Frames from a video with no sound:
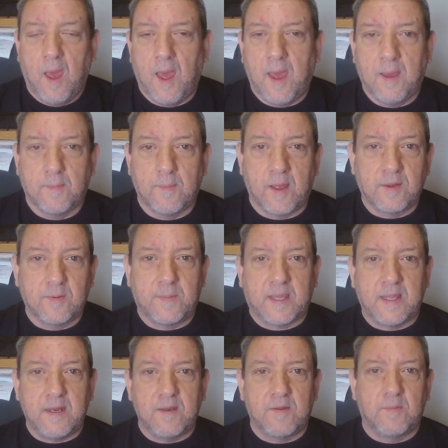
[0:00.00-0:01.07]
At the
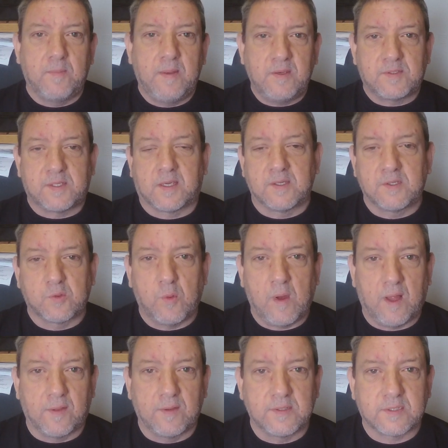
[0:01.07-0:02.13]
beginning of the music as
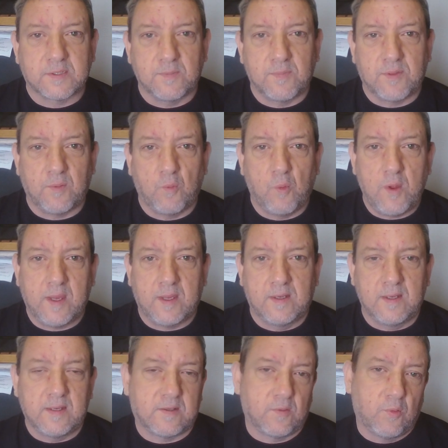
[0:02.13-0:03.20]
well, there's something weird, a
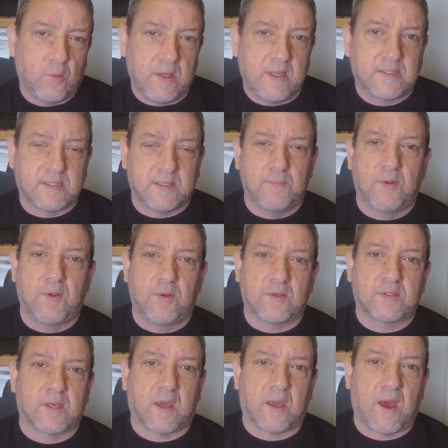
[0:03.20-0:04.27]
little weird symbol that
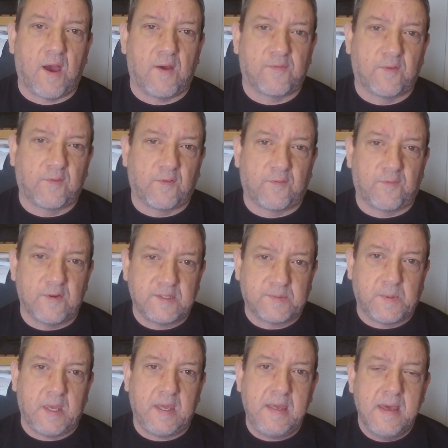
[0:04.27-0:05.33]
looks like half of a
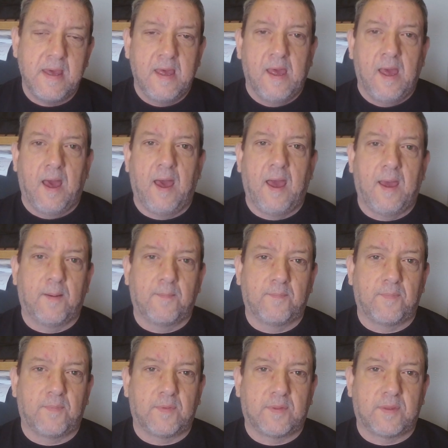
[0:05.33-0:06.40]
frisbee.
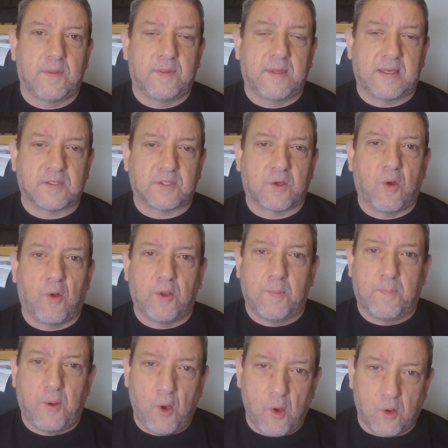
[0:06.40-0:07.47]
That's called a
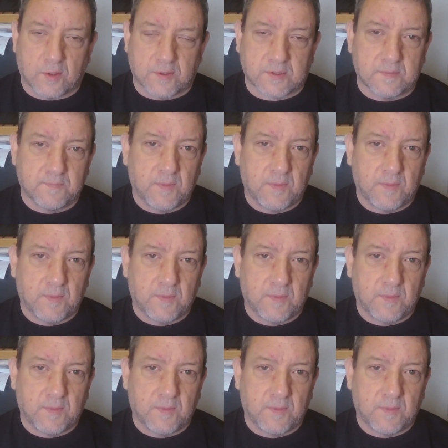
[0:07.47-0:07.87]
pause.